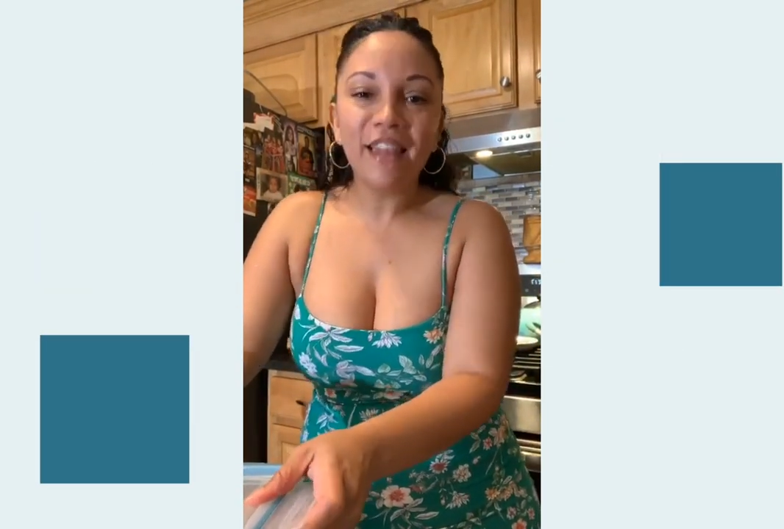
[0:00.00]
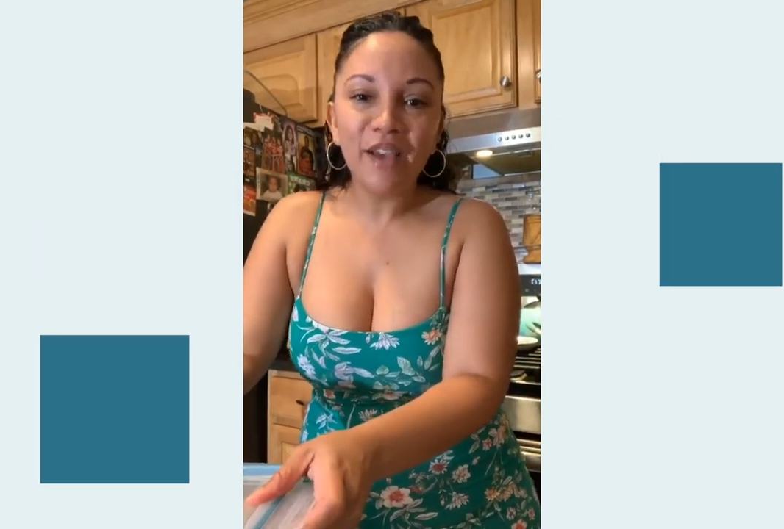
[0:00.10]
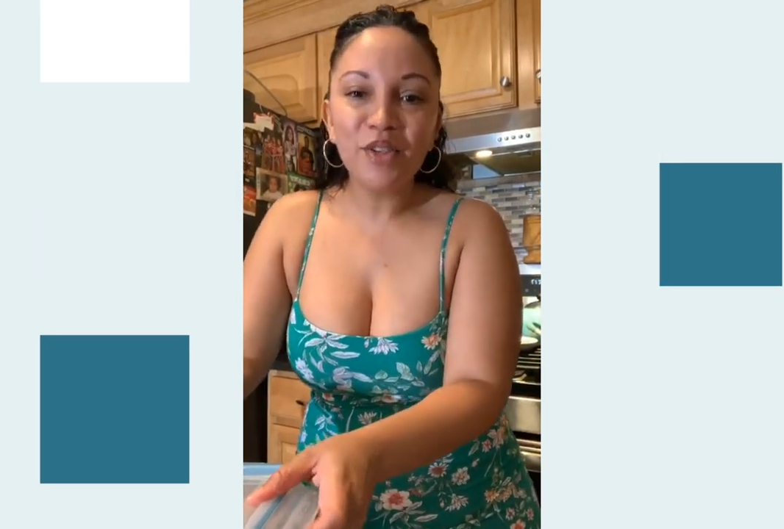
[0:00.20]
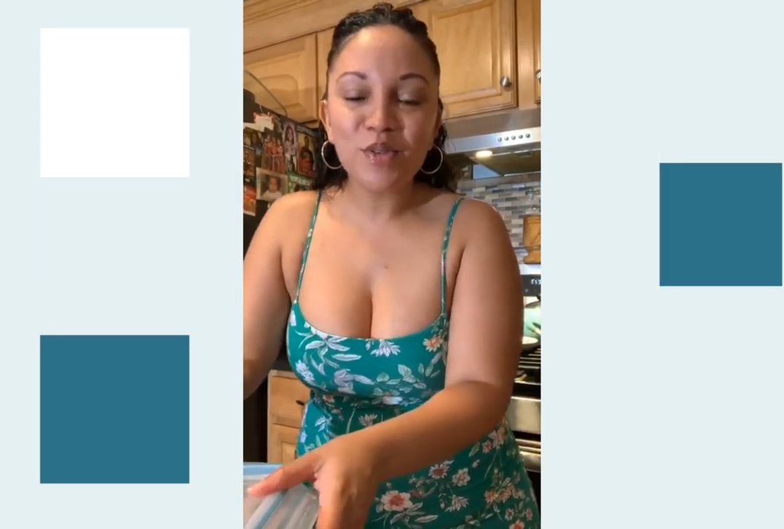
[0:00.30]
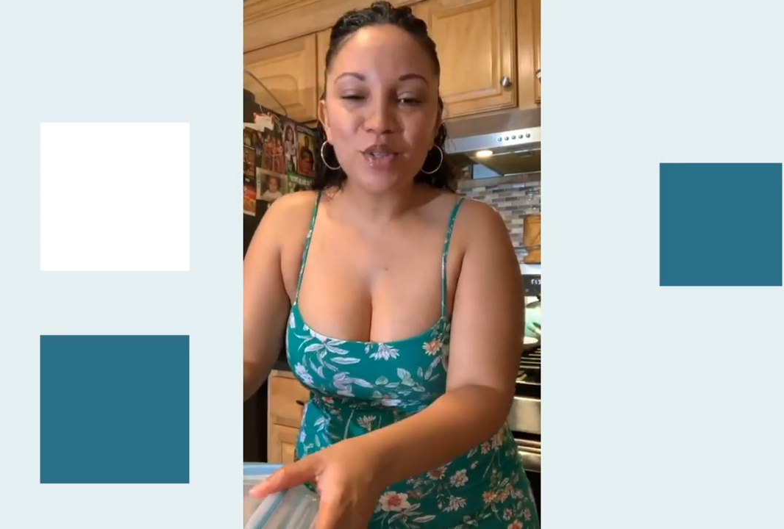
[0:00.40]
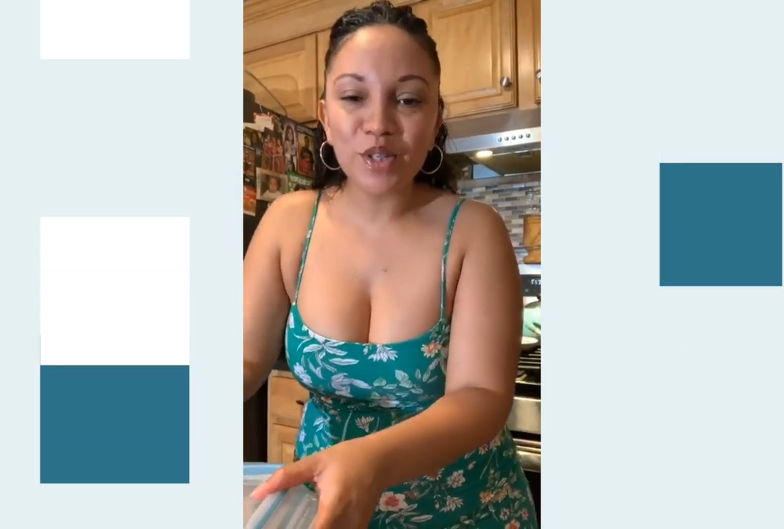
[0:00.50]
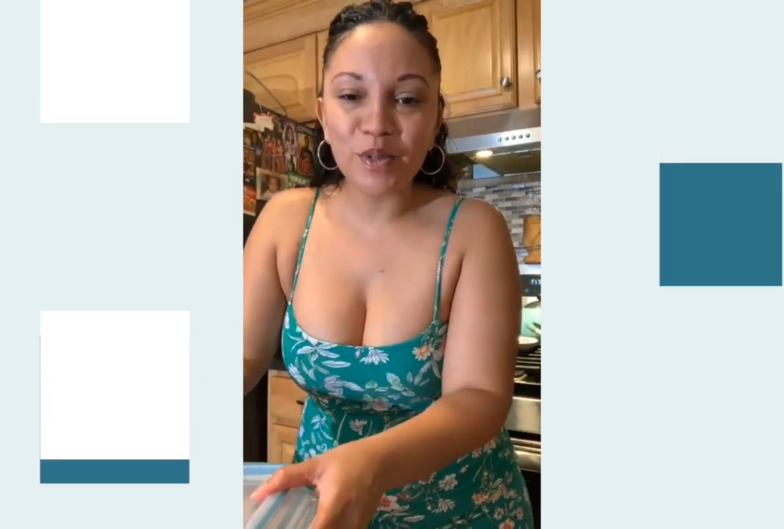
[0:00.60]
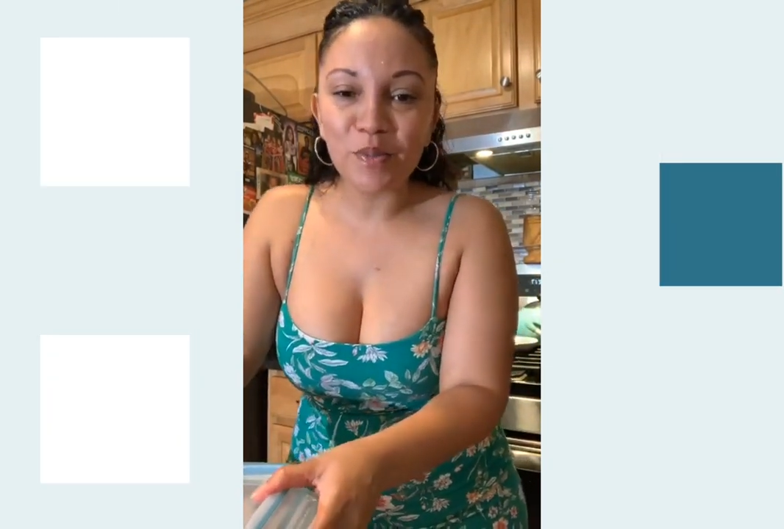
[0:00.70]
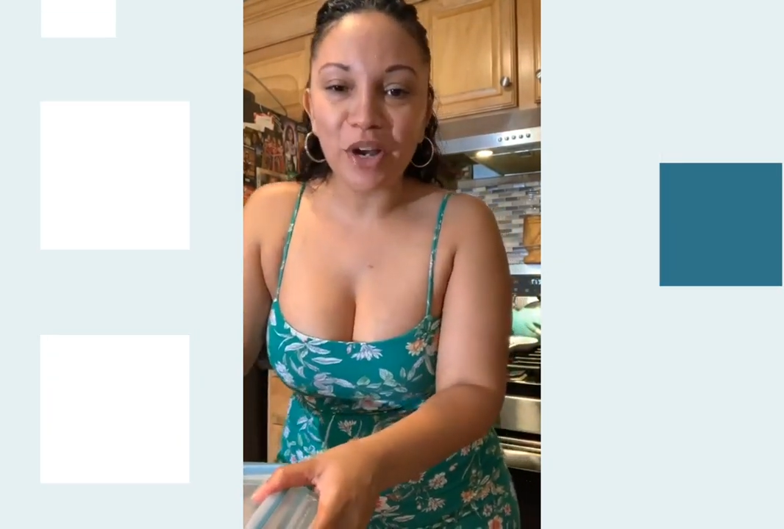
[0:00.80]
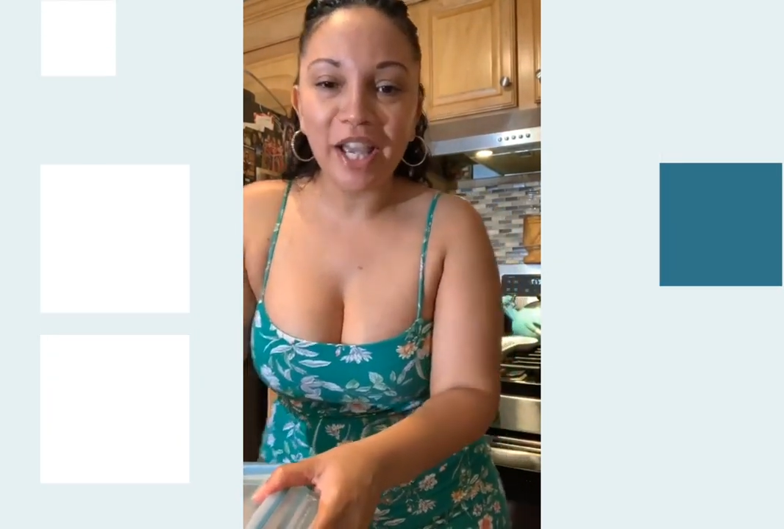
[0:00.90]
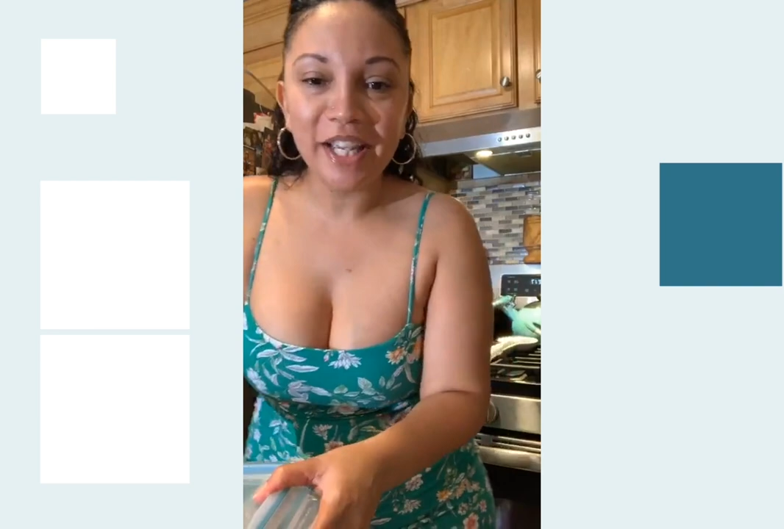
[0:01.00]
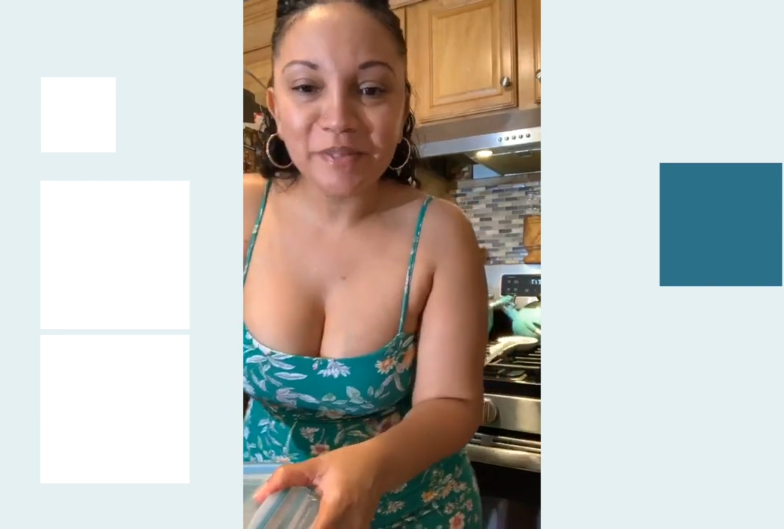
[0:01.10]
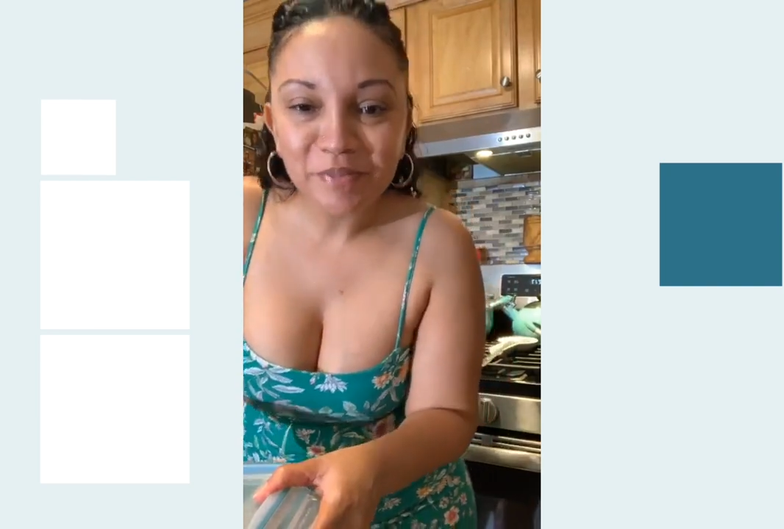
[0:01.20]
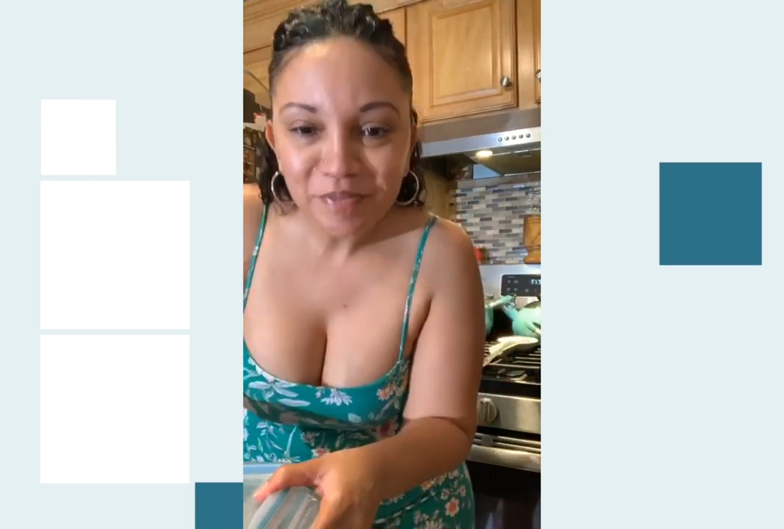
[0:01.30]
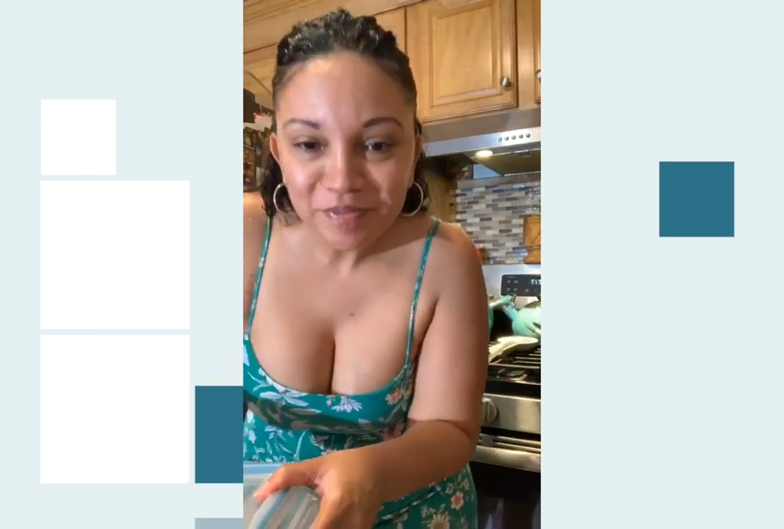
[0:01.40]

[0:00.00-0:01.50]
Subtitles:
love you too, Brian.